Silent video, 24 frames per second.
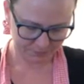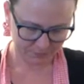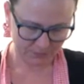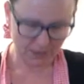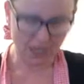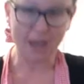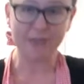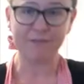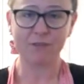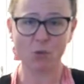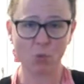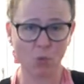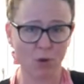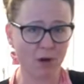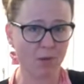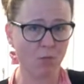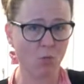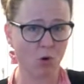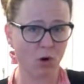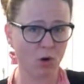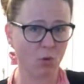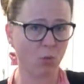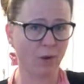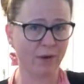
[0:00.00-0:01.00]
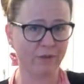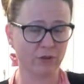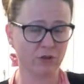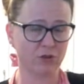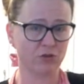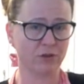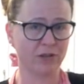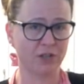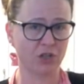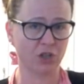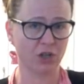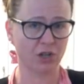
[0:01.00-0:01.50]
Now if you want a more huevos
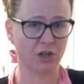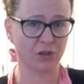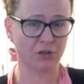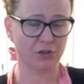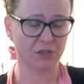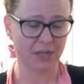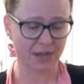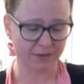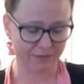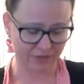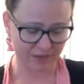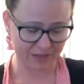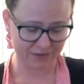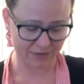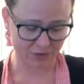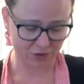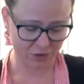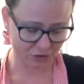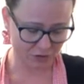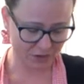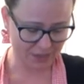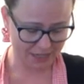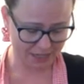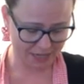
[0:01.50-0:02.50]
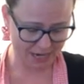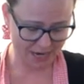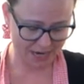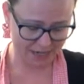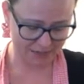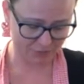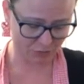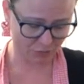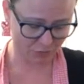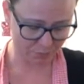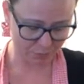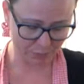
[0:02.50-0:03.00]
rancheros type flavor, you can
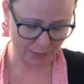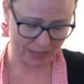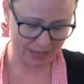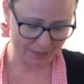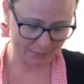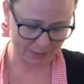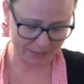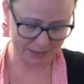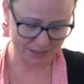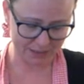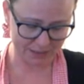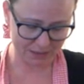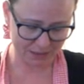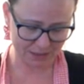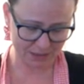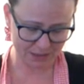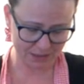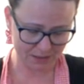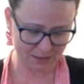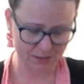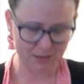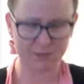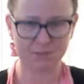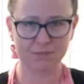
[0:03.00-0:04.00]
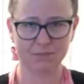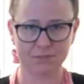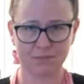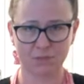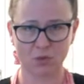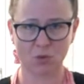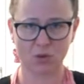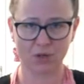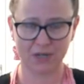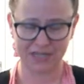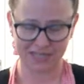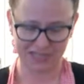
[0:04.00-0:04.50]
add black beans to this,
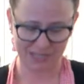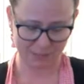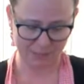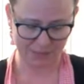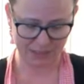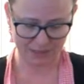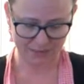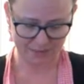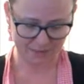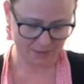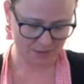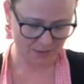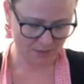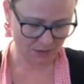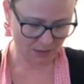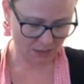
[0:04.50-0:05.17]
or kidney beans,